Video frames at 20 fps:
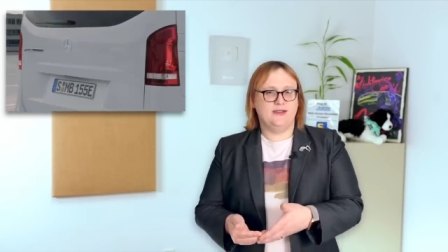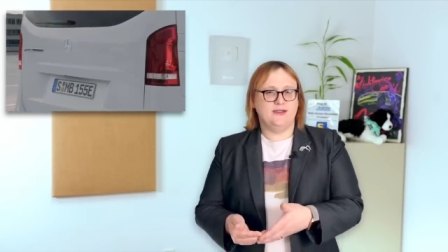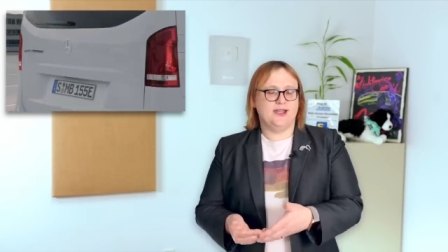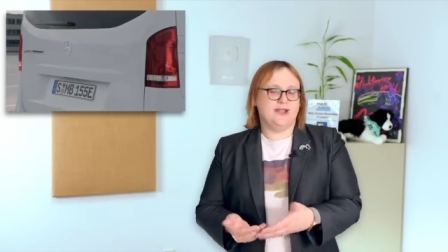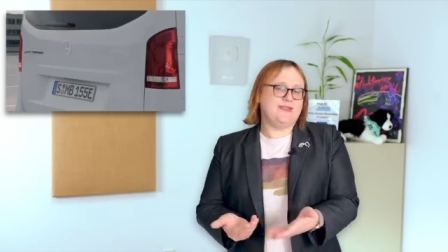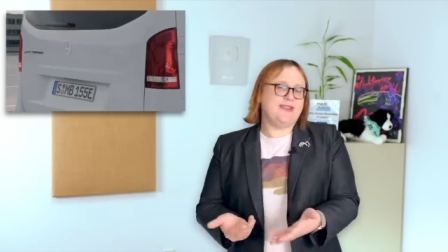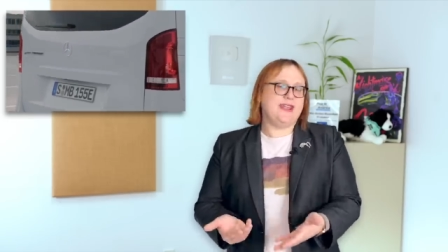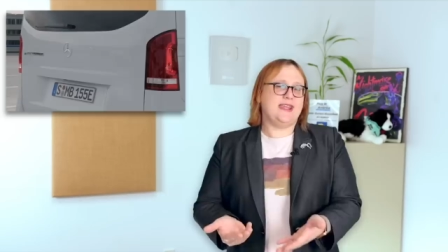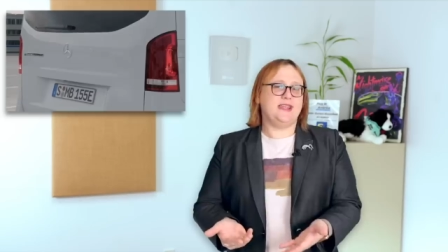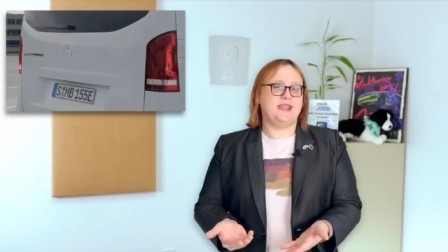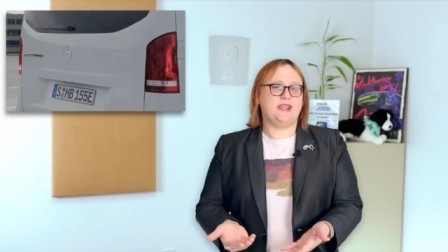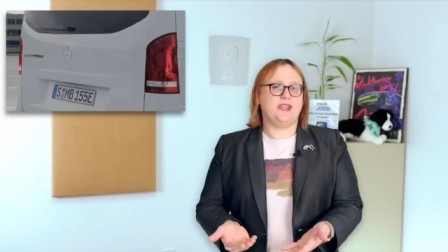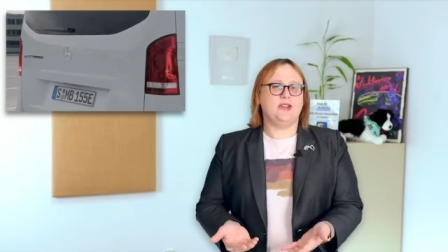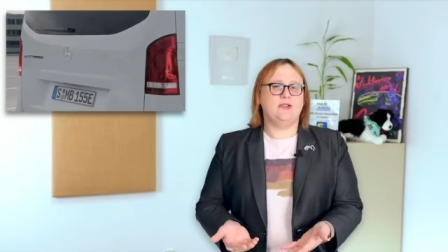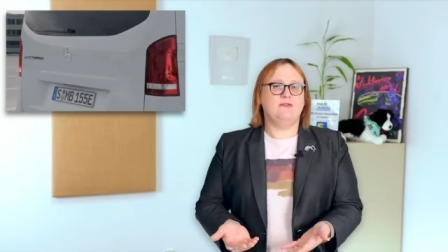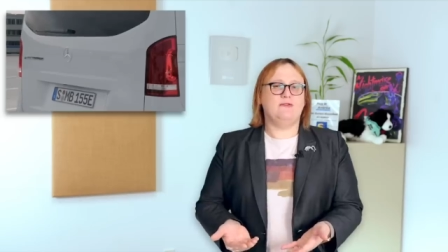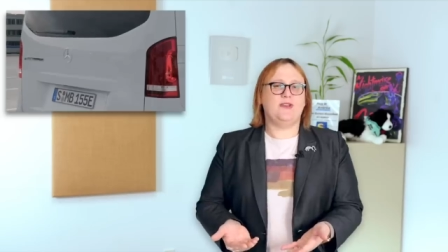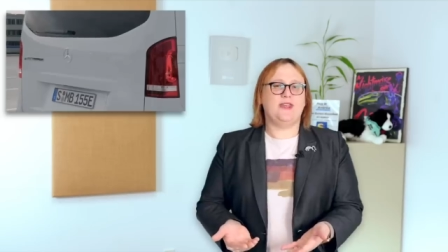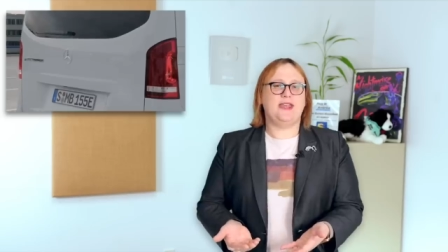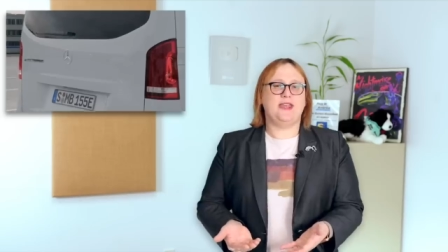and the
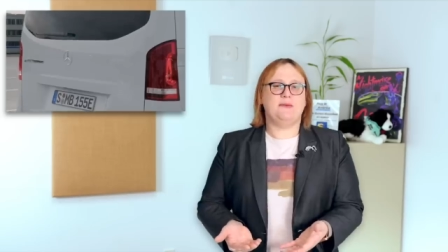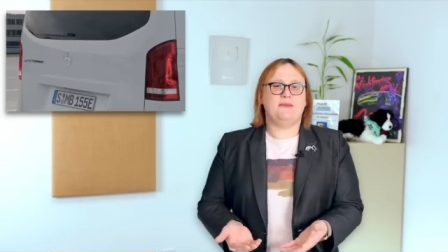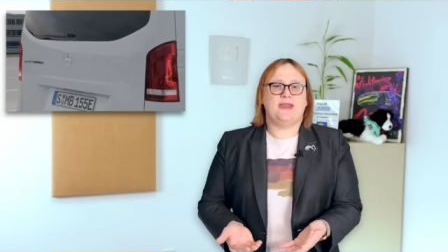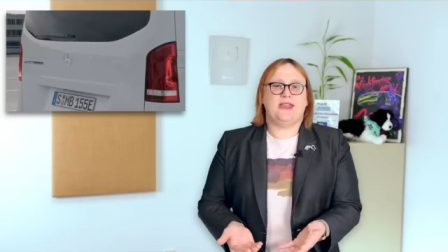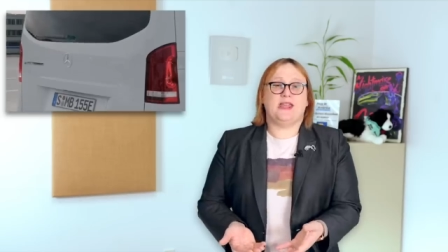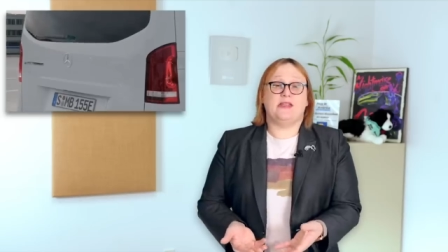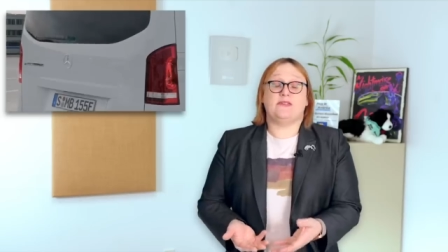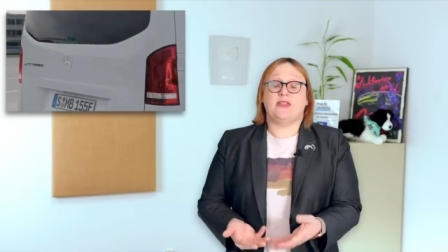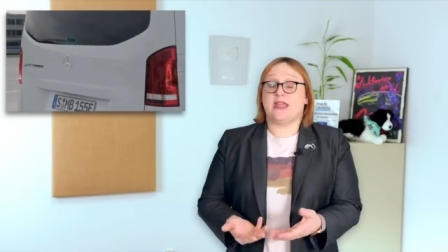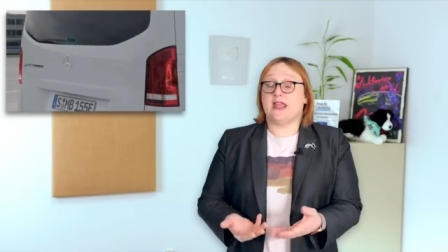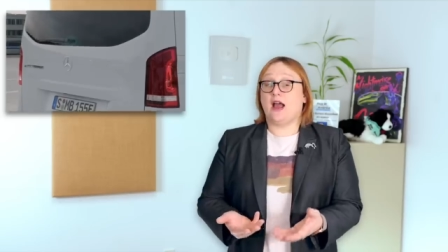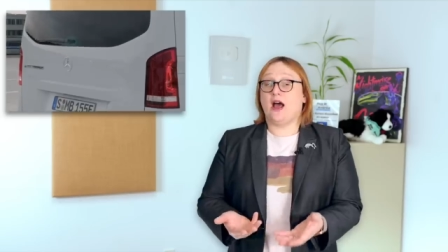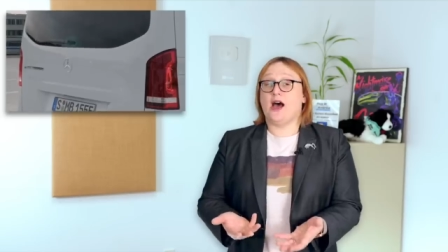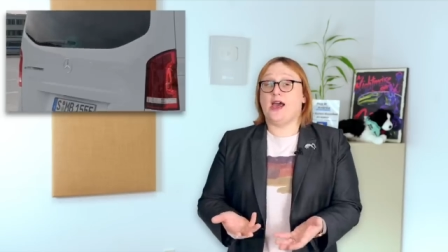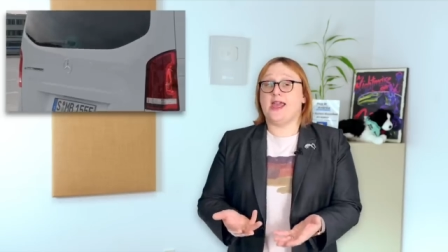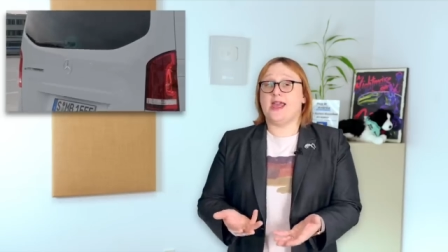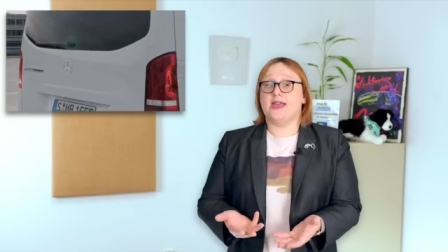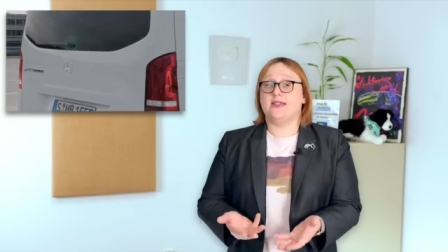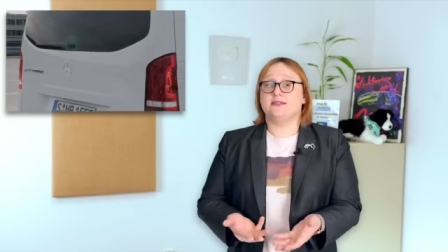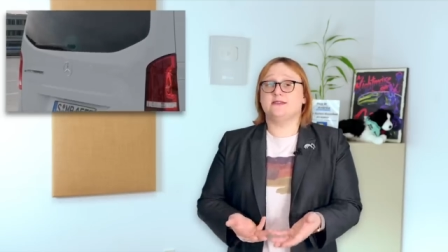EQV being the
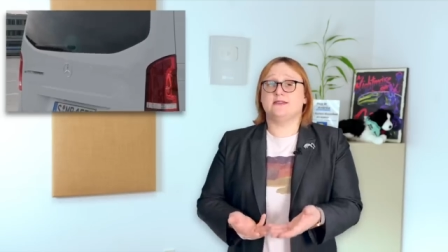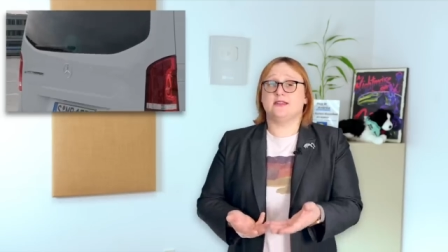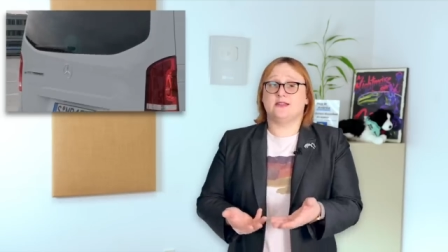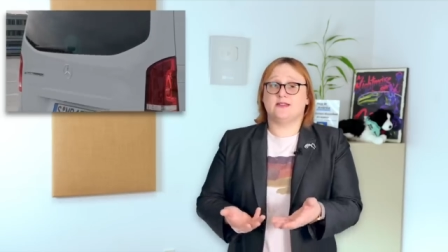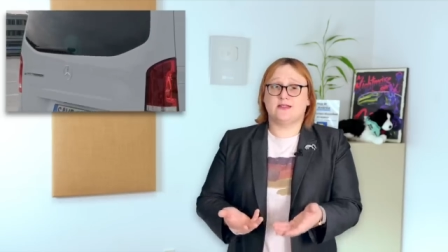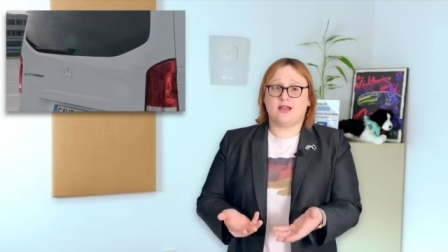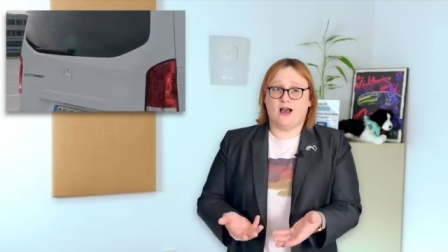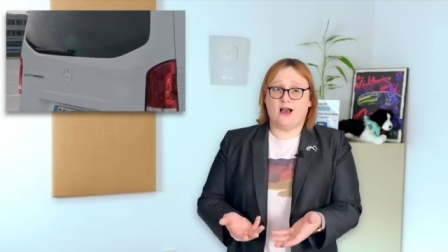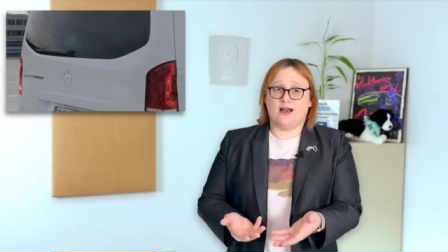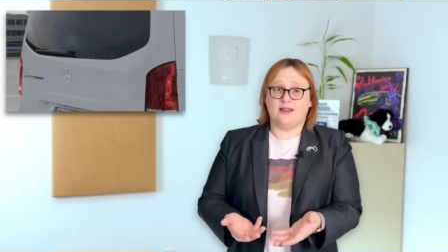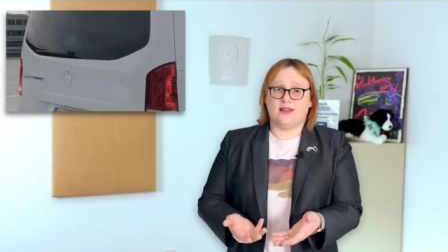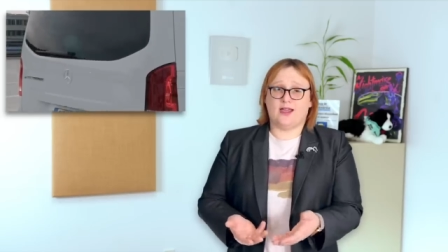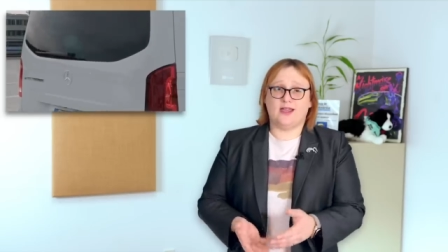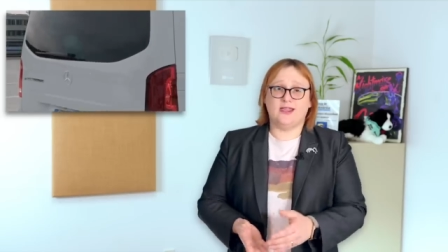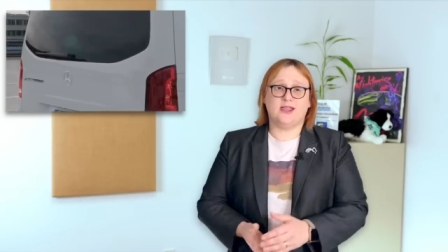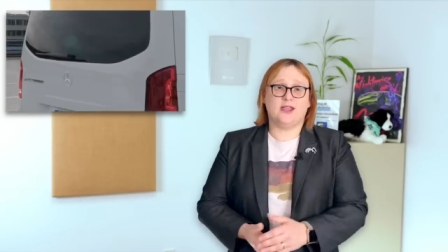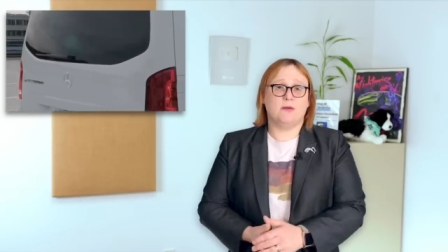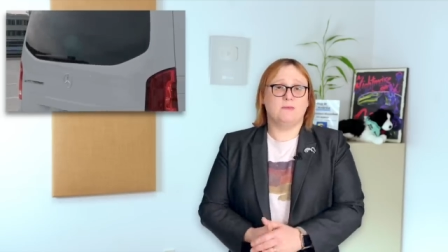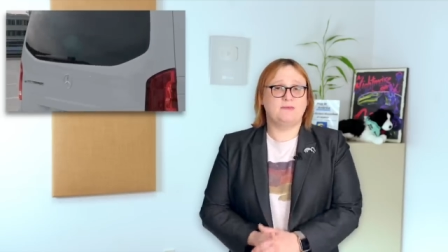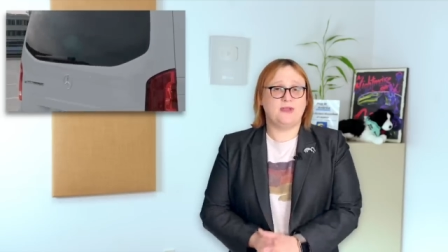high end, car
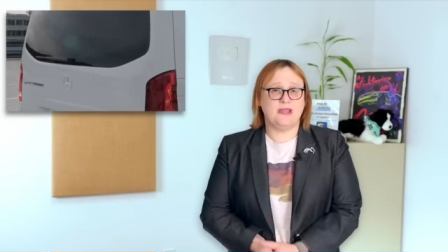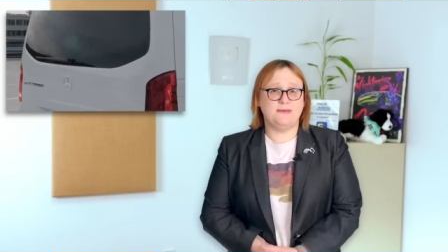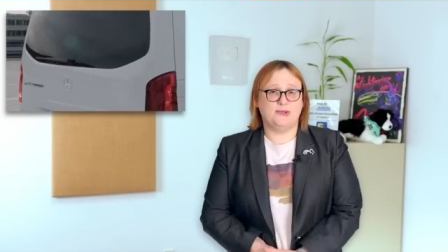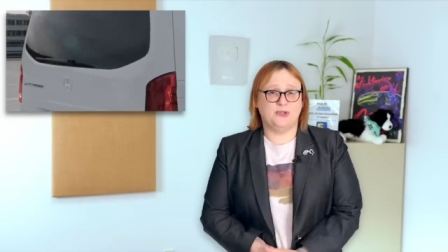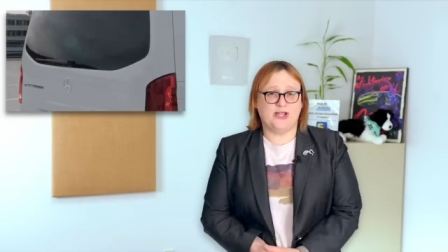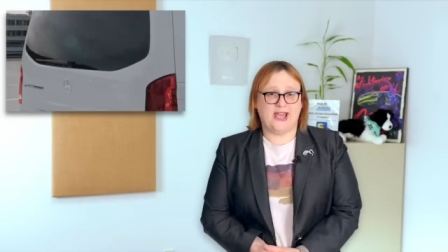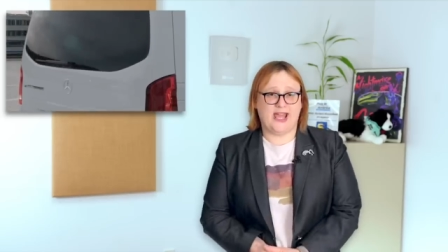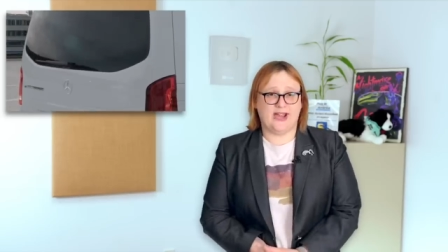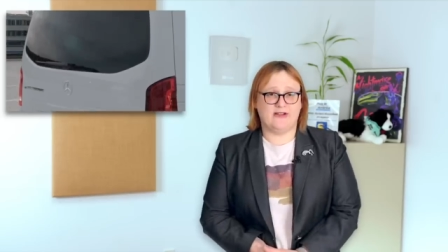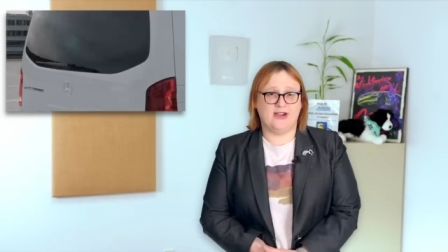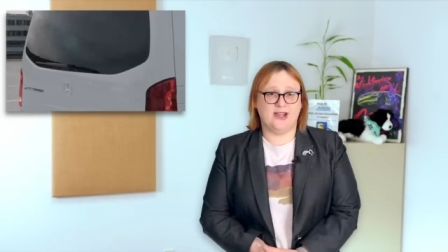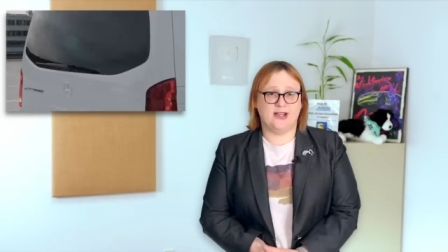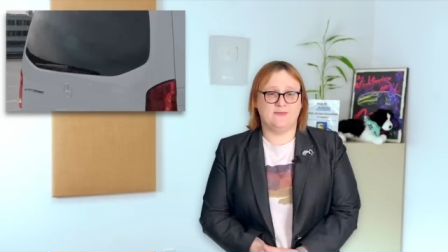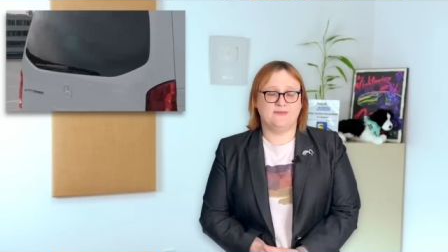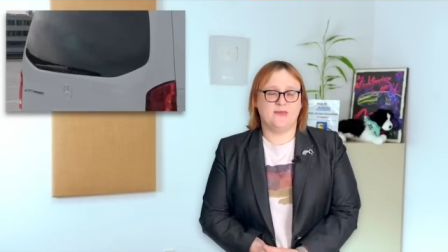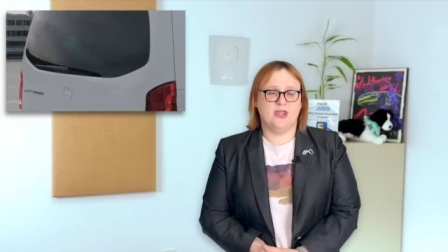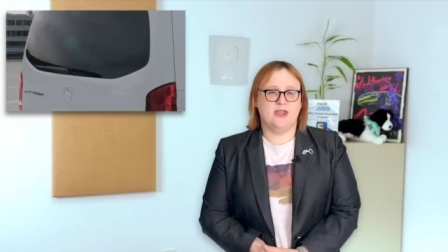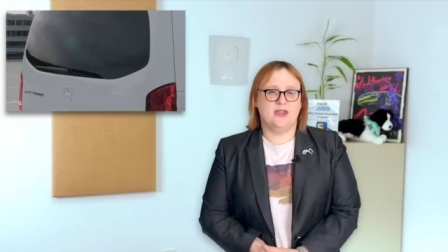like people carrier.